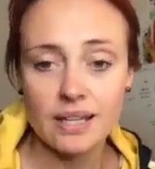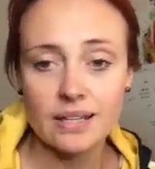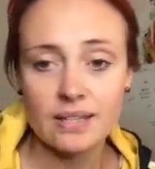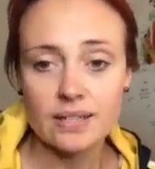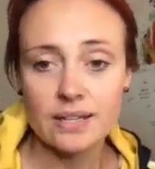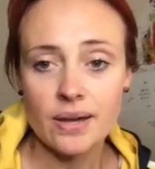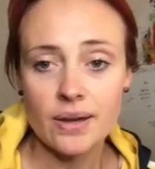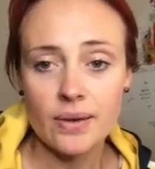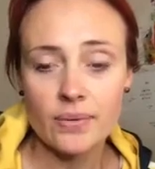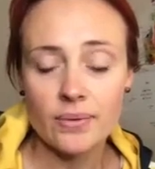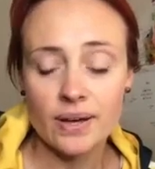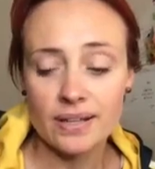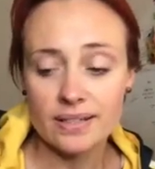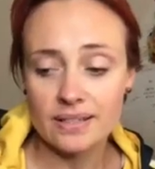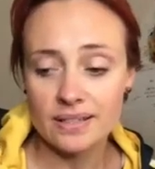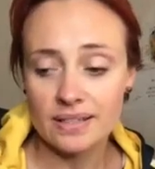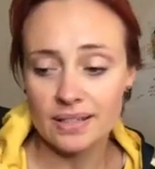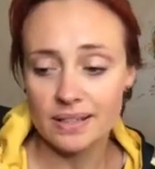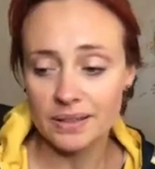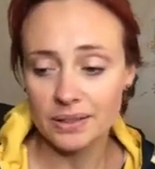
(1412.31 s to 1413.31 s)
So
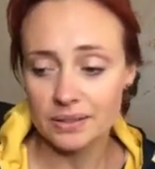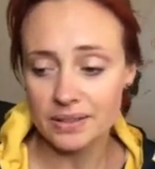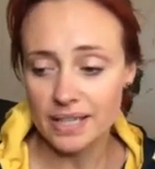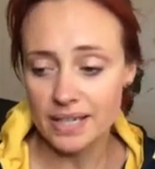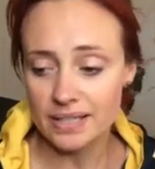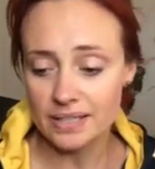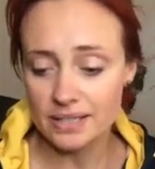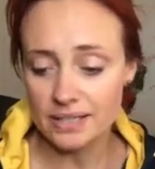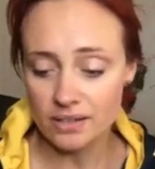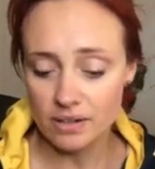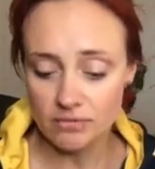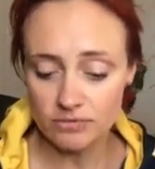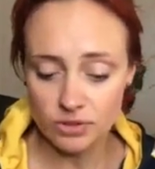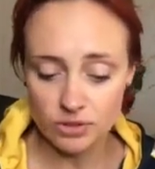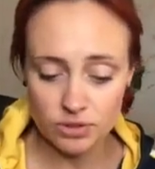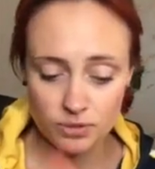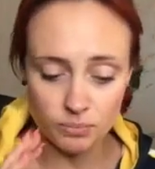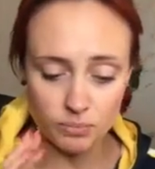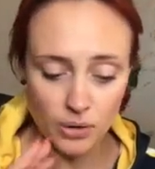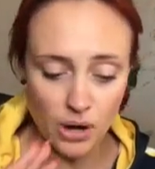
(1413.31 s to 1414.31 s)
that's a little taster of
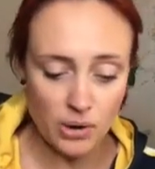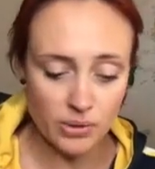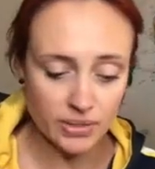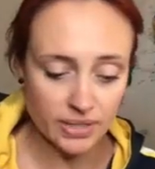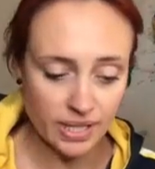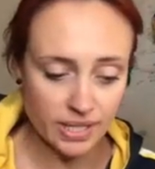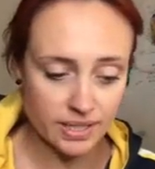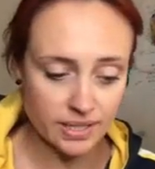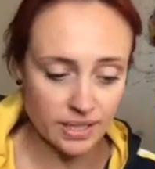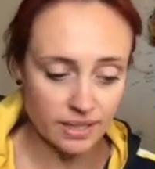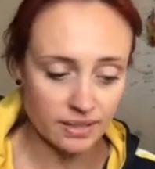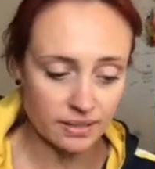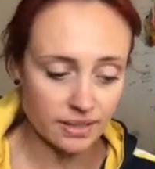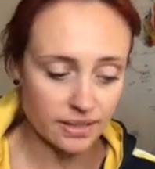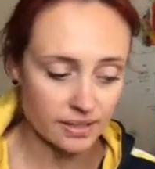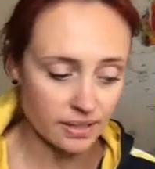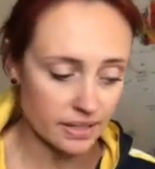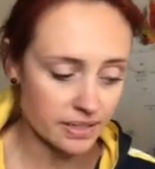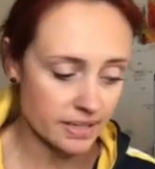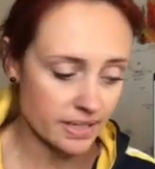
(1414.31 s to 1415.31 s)
just processing
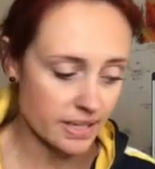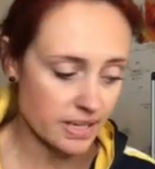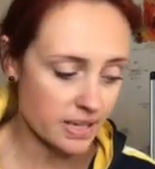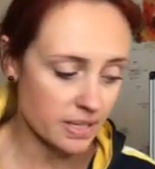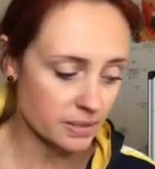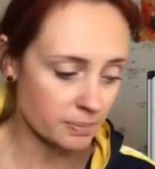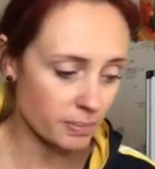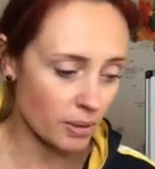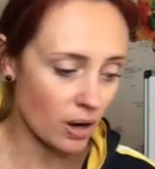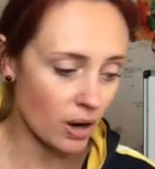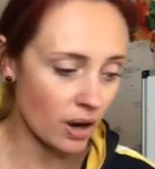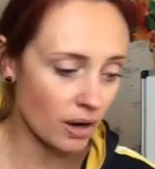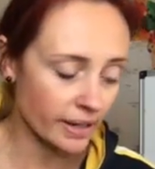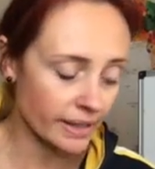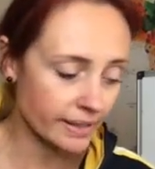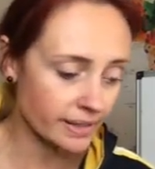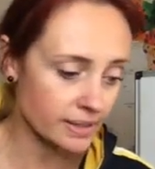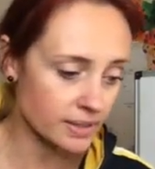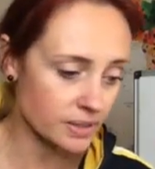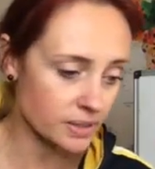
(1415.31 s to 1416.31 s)
these ideas,
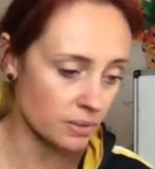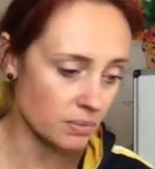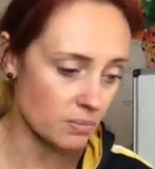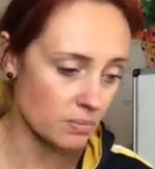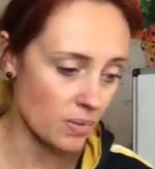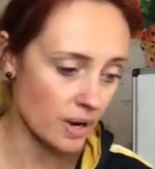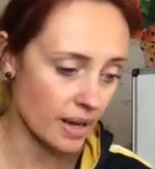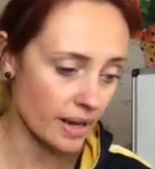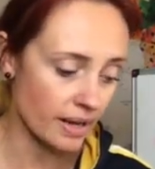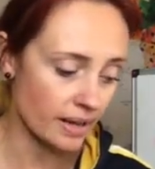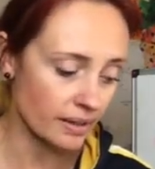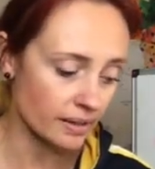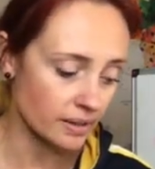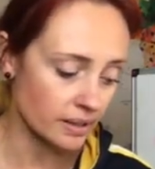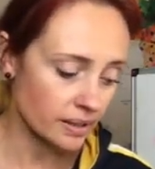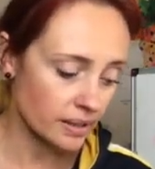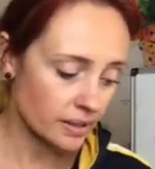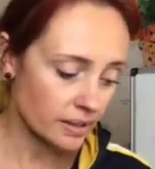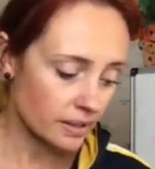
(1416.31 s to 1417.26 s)
parking it somewhere.